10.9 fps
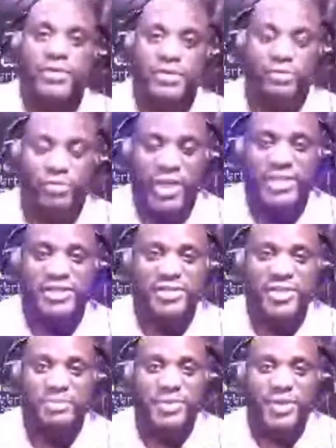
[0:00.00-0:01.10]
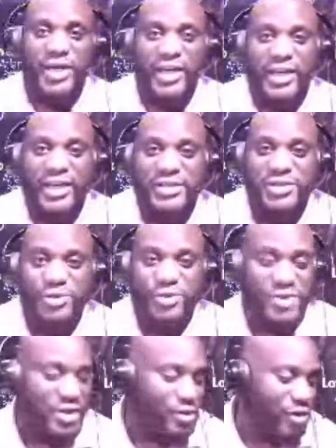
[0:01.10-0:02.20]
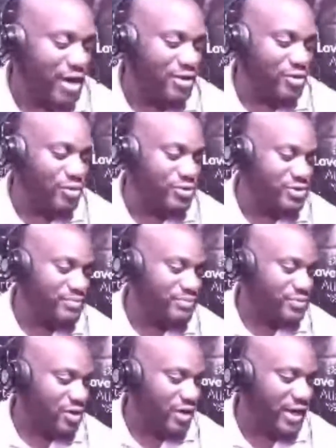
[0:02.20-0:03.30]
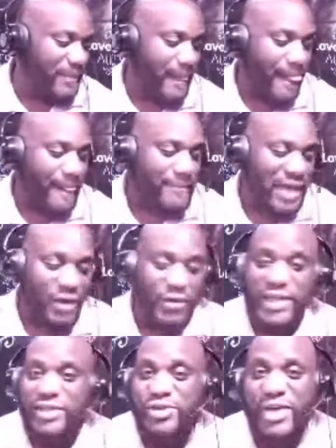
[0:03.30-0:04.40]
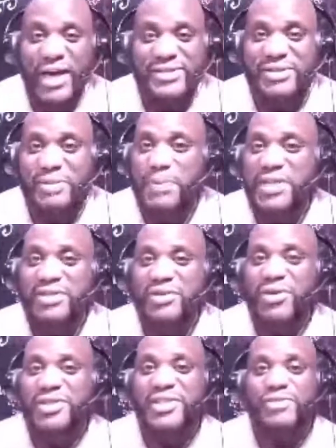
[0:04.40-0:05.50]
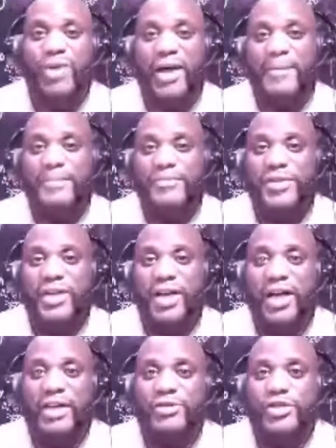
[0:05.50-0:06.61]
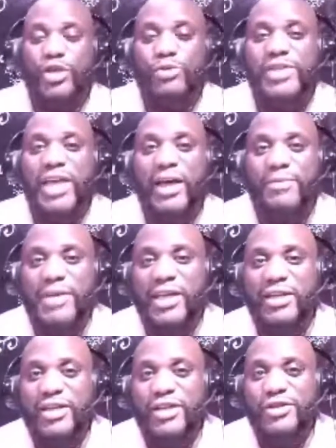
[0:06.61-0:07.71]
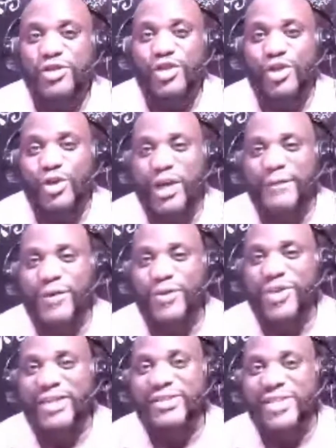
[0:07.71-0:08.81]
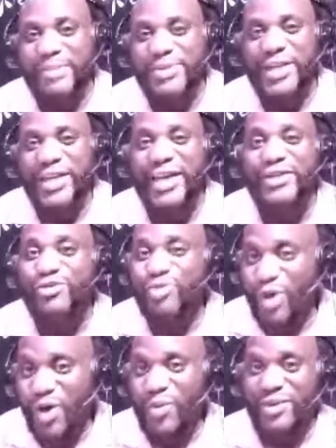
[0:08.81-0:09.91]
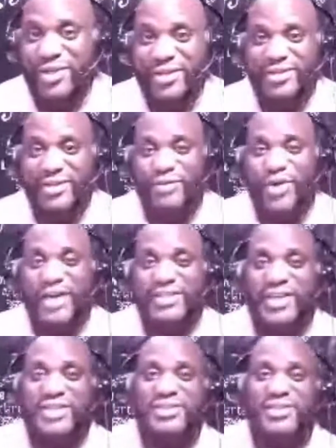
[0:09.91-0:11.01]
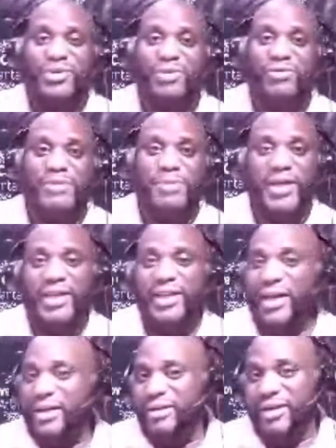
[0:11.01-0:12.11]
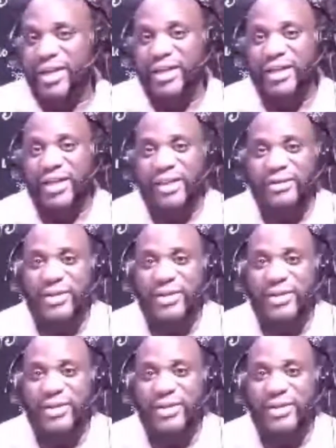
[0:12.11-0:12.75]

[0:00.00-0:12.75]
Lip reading: relationship issues and chronicles. All right. I want to get you guys' opinion on this as well. You tell me, if you think something is wrong with this? If you guys are catching this on the replay, look, hit